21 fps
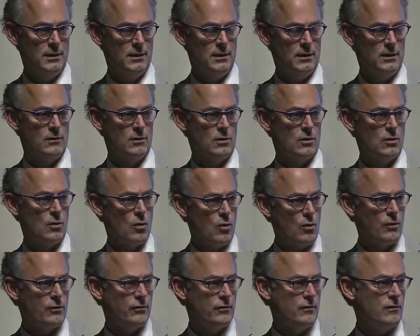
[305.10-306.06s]
and in the
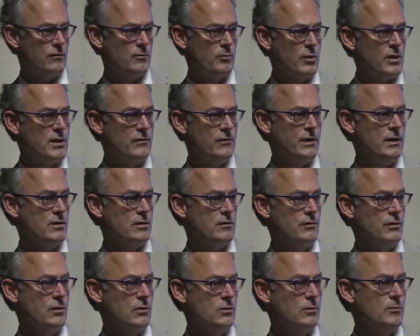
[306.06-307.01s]
course of this brief
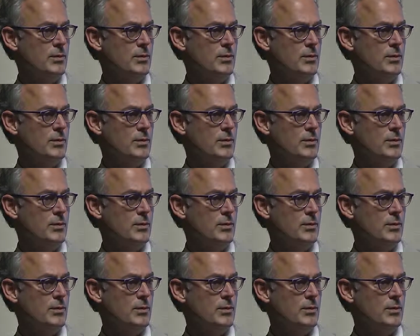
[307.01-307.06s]
interview,